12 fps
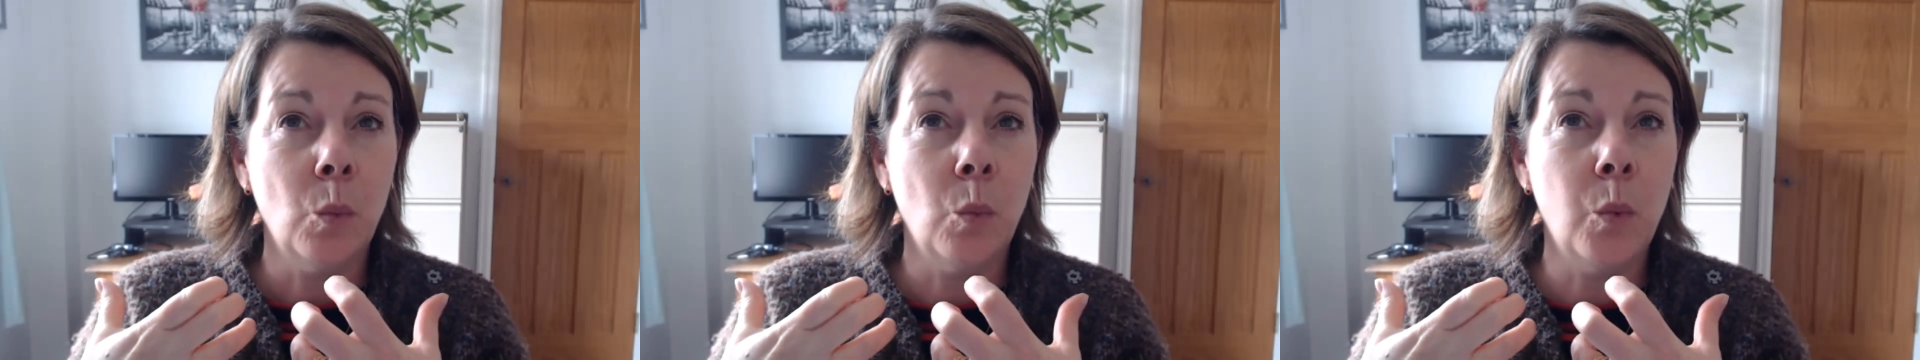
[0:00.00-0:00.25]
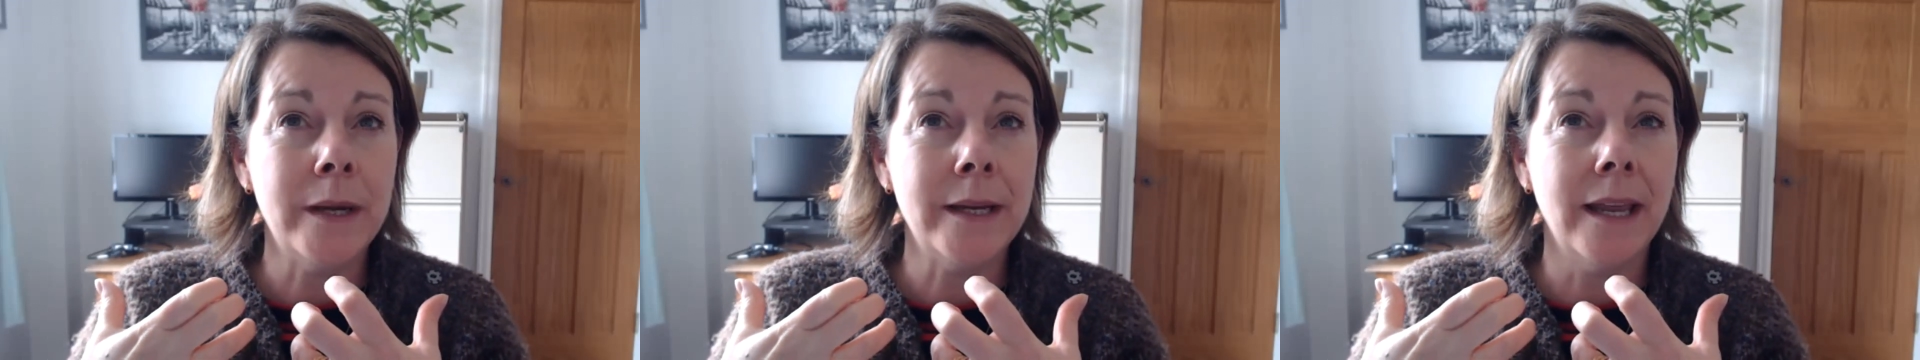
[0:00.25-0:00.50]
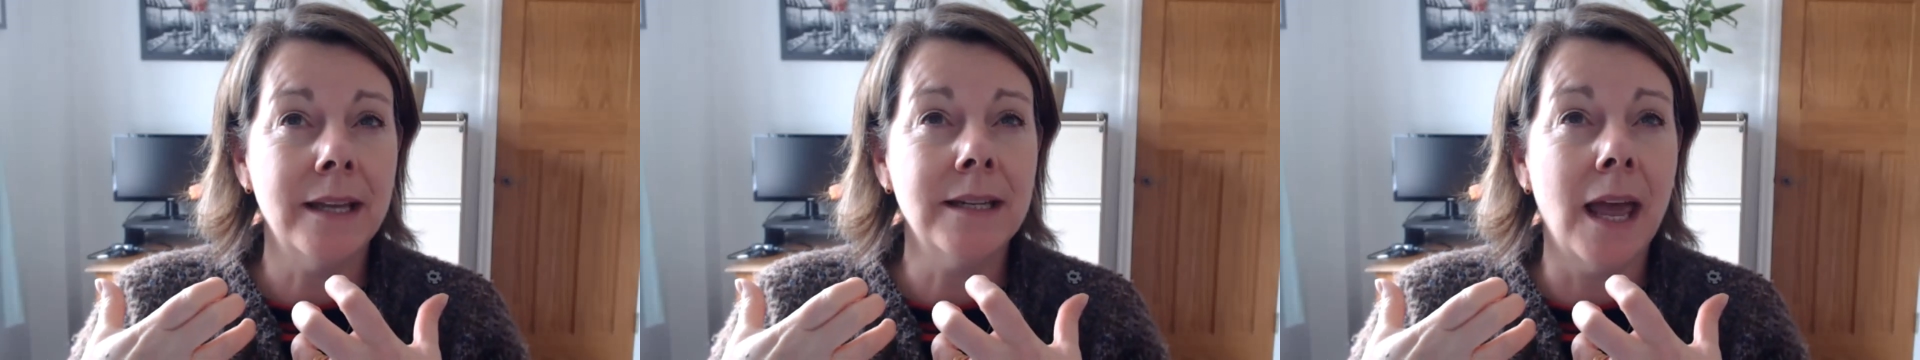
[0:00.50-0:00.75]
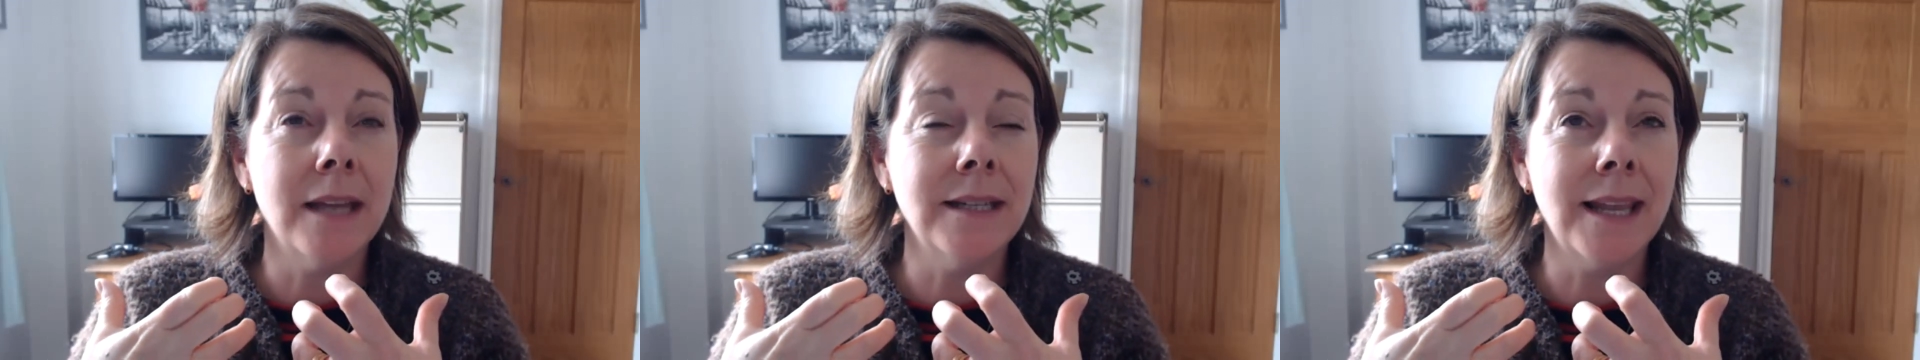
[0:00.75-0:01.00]

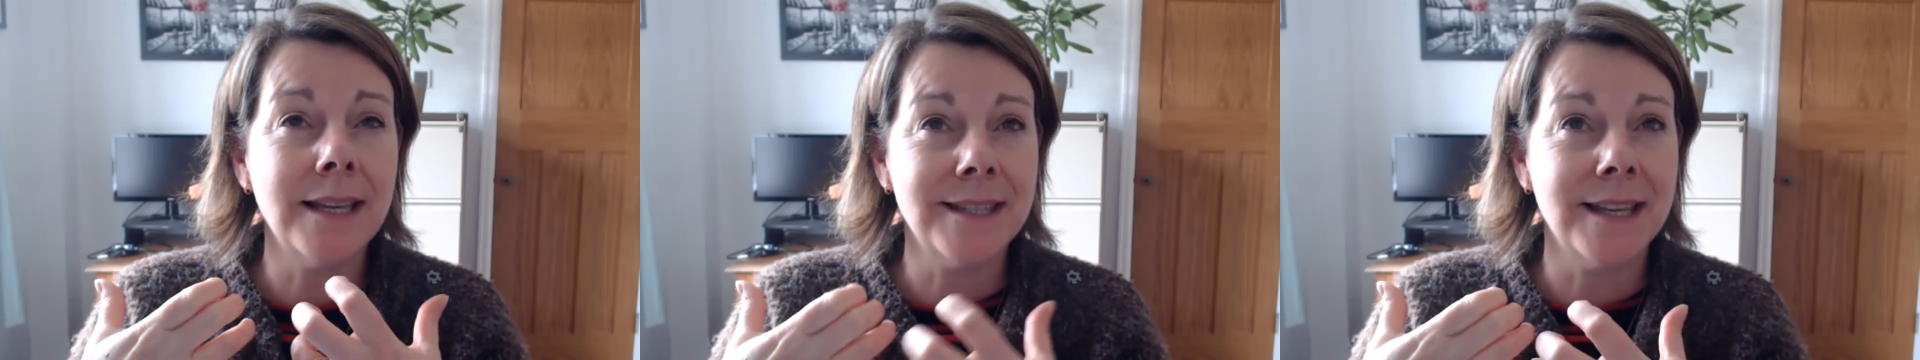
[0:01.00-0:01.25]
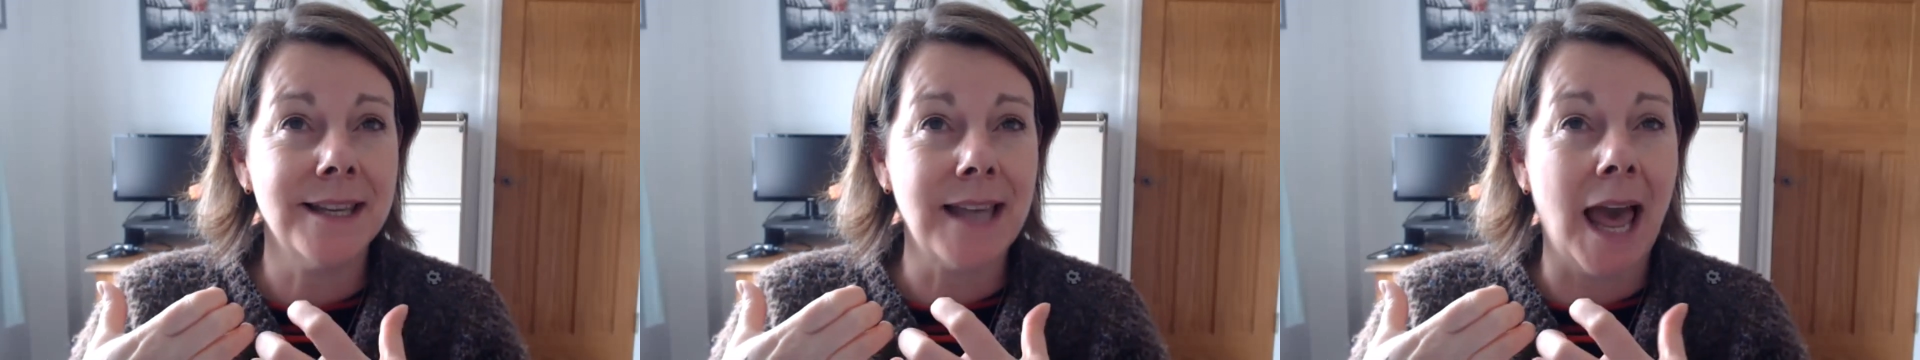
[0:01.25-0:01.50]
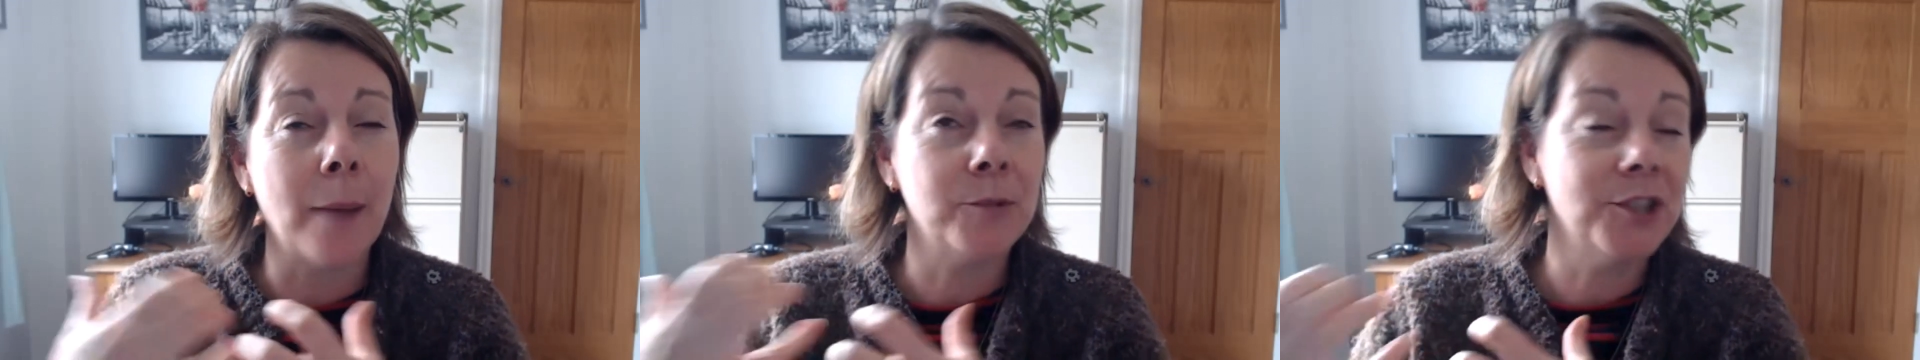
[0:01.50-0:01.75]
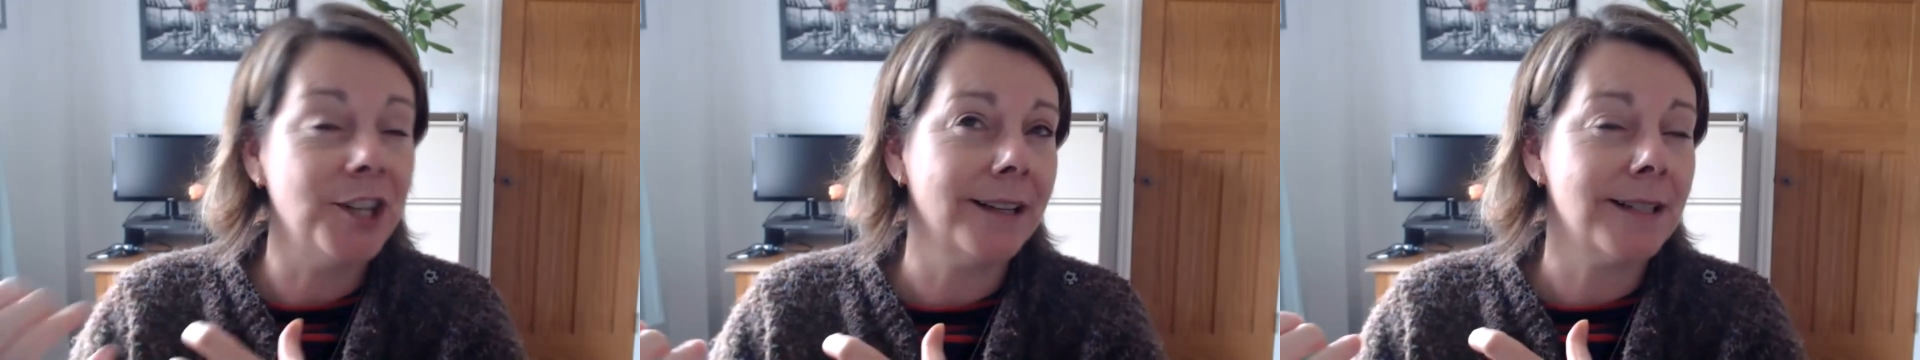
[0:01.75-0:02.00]
unless there's
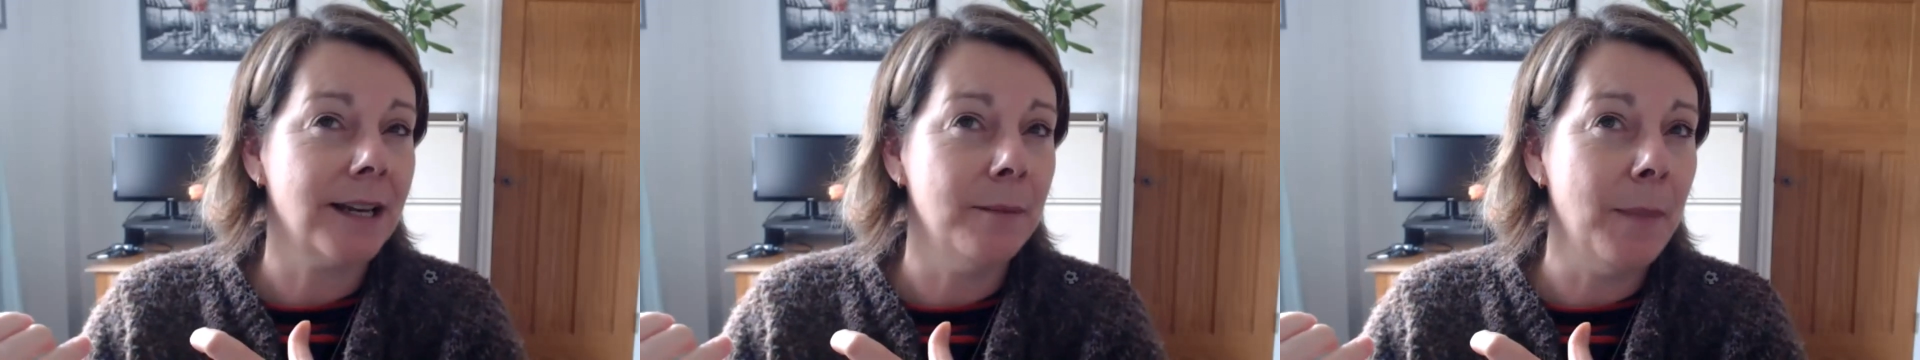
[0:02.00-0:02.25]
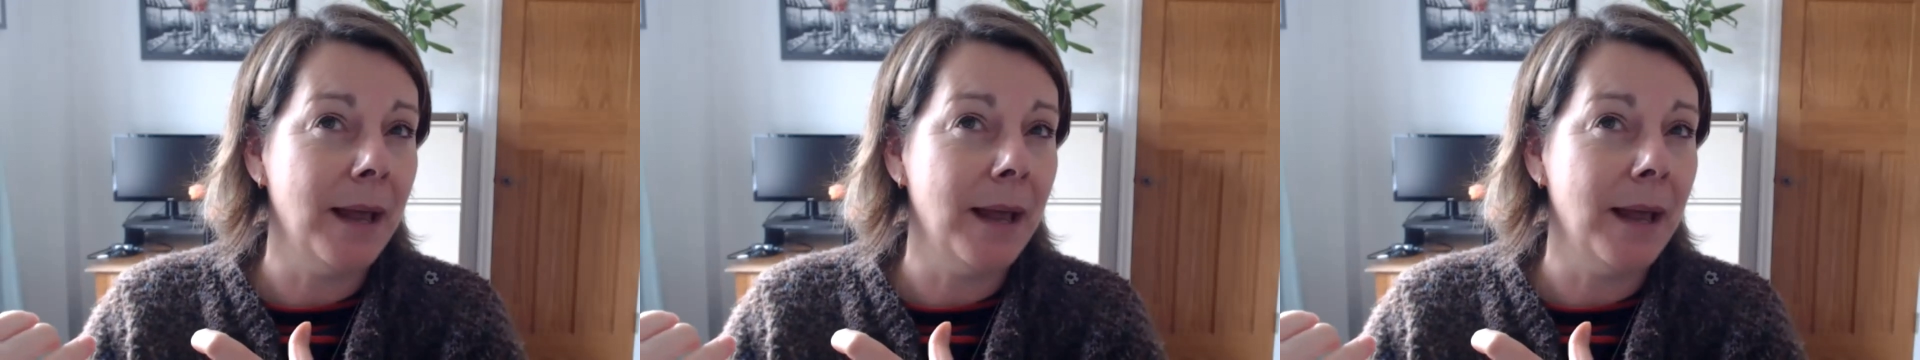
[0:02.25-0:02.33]
abject